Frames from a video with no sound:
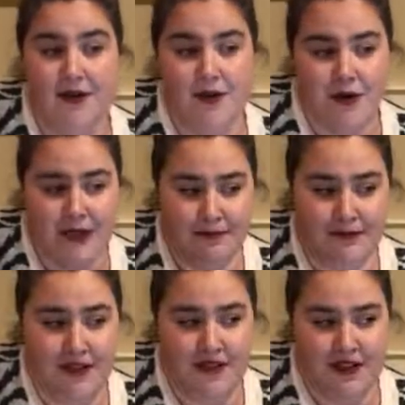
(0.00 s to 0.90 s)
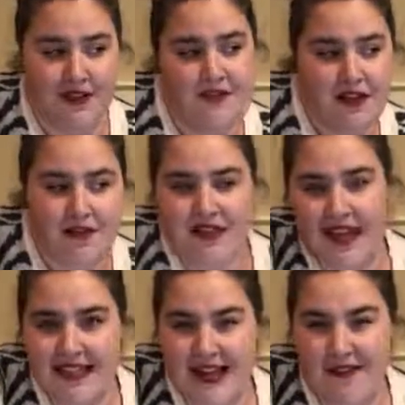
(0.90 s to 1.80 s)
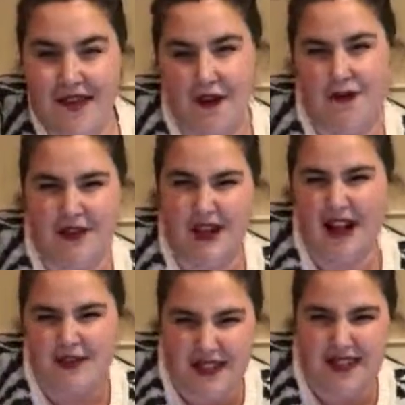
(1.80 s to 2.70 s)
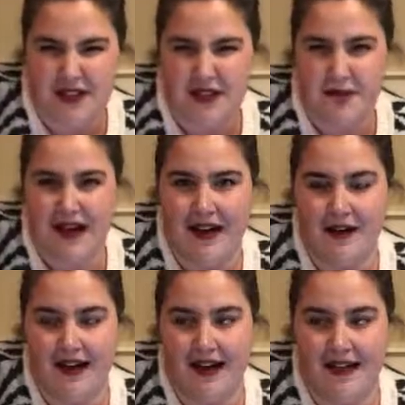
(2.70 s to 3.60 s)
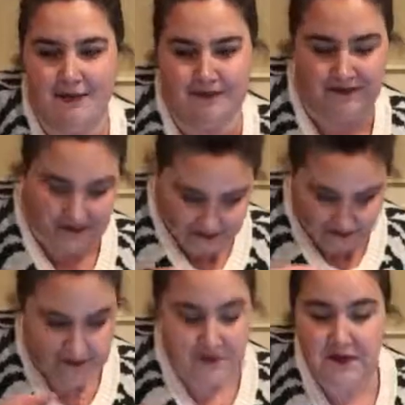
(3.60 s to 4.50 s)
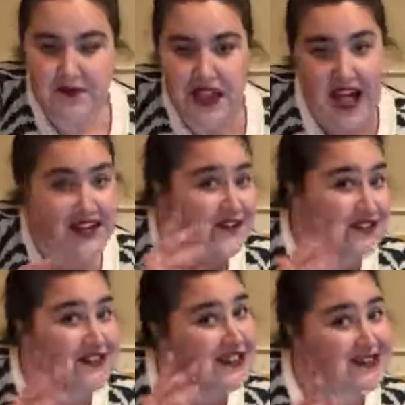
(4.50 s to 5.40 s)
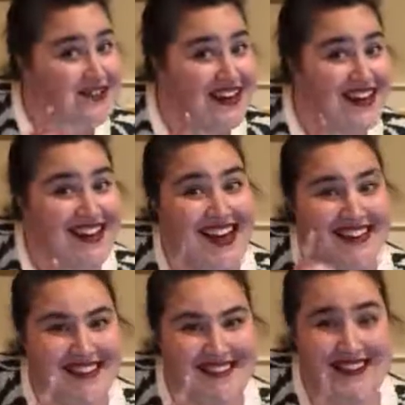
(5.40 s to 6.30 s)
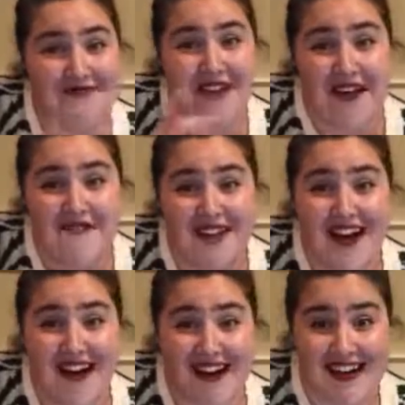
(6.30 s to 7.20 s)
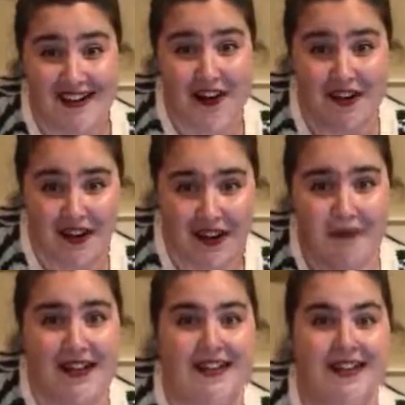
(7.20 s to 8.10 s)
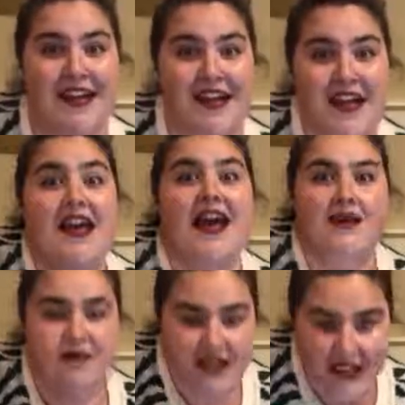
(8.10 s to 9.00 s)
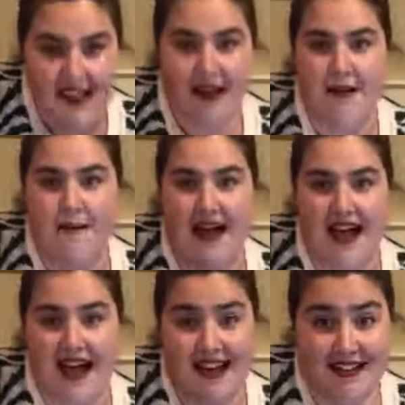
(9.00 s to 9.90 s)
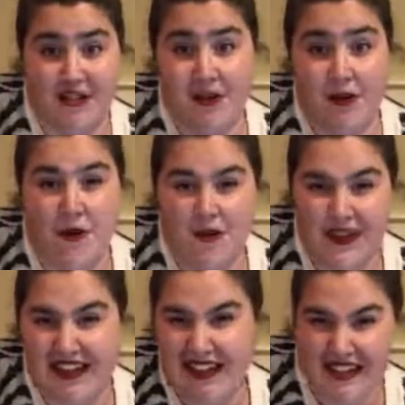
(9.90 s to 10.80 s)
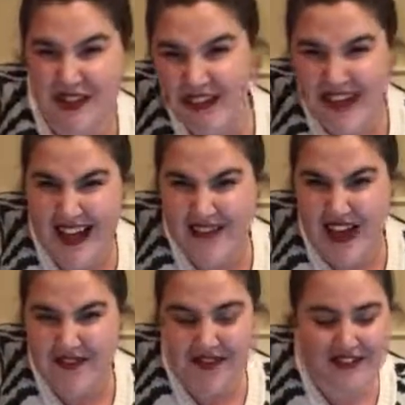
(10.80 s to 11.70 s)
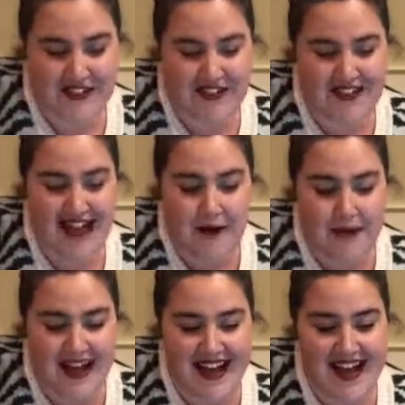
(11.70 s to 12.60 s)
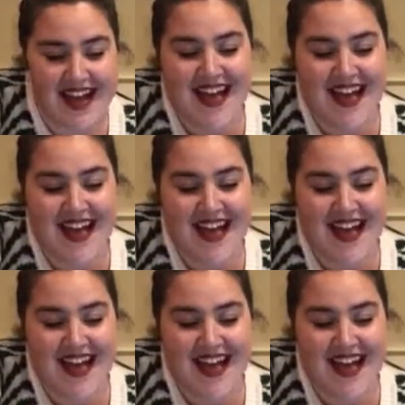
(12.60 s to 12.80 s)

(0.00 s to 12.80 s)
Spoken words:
or if there's something you'd like to have a real conversation about, I know there's just me on screen, but we are getting all your comments and reading them, and hopefully starting kind of conversations that way.